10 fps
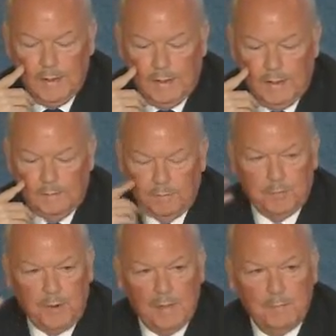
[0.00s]
The
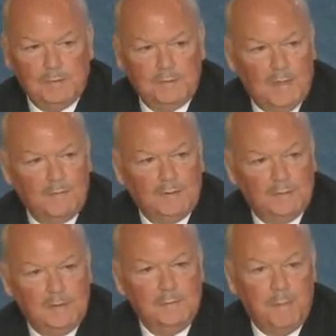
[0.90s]
problem is having
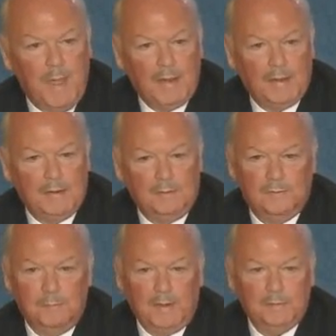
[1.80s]
deep packet
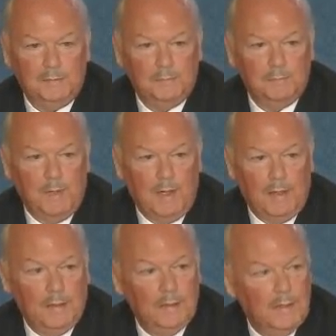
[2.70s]
inspection
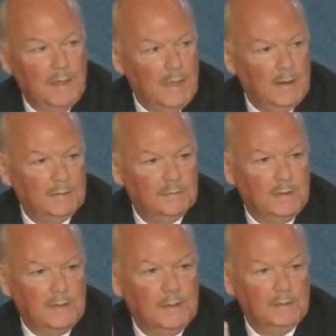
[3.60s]
by
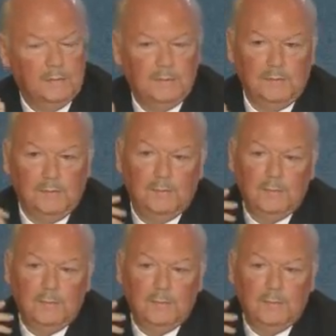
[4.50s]
NSA into